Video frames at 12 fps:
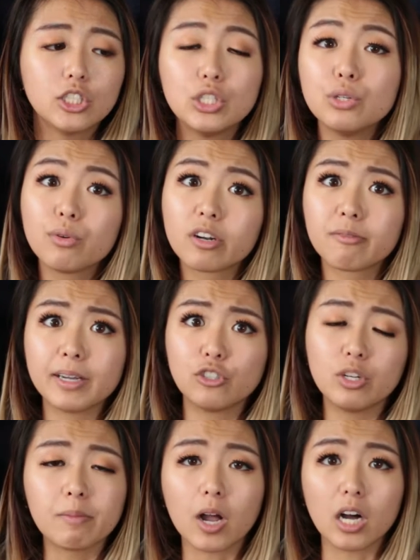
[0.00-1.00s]
do one of my
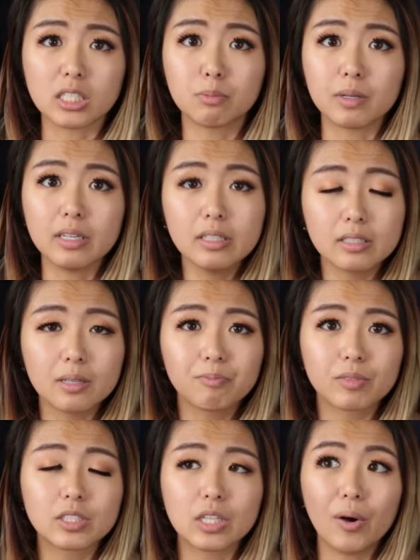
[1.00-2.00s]
dream cosplays.
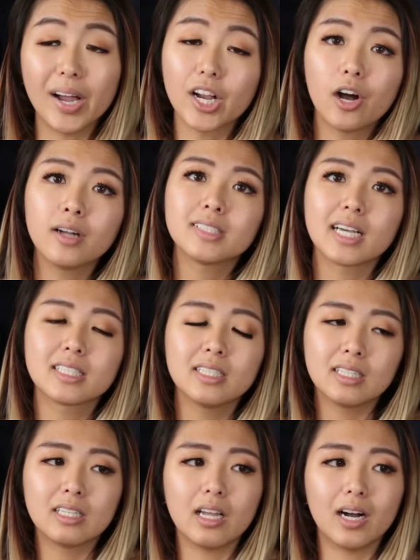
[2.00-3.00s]
So I
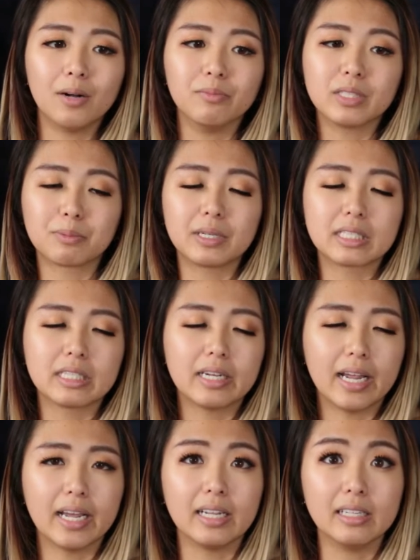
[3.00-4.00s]
contacted this person
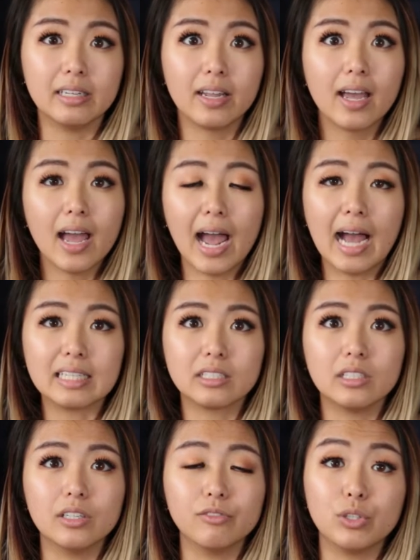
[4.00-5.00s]
and
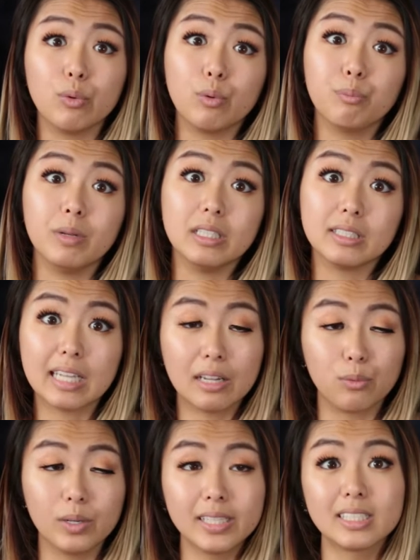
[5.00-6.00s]
asked her if she would be
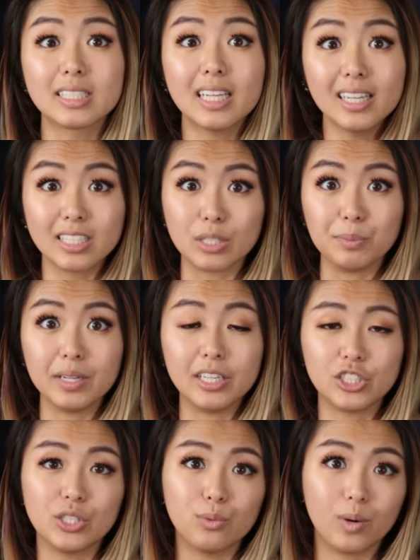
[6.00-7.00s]
willing to sell it to me,
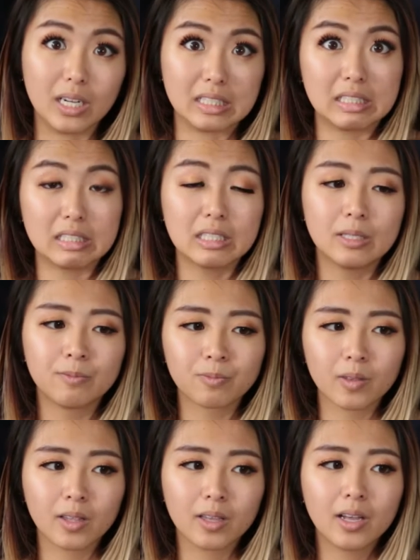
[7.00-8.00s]
and she was.
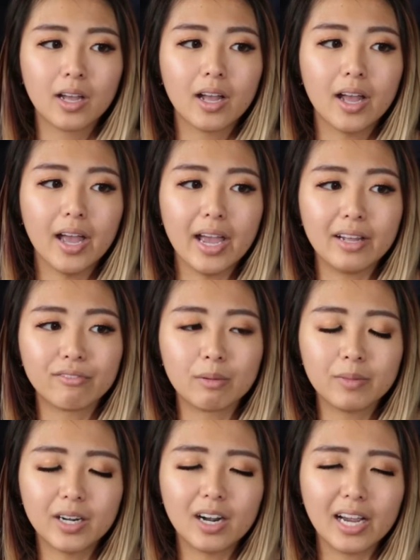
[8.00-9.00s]
And
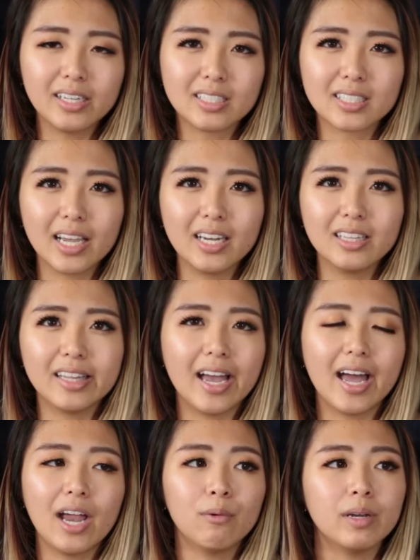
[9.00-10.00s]
from there I decided
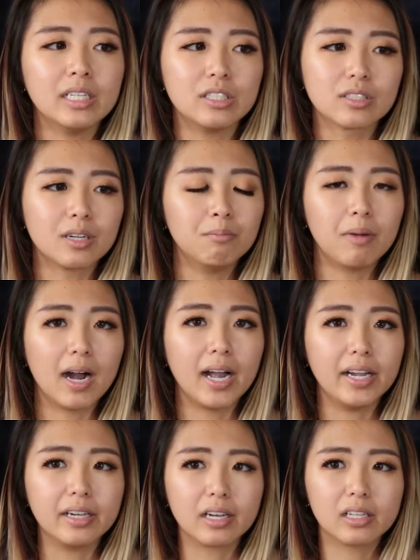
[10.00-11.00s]
that I wanted to combine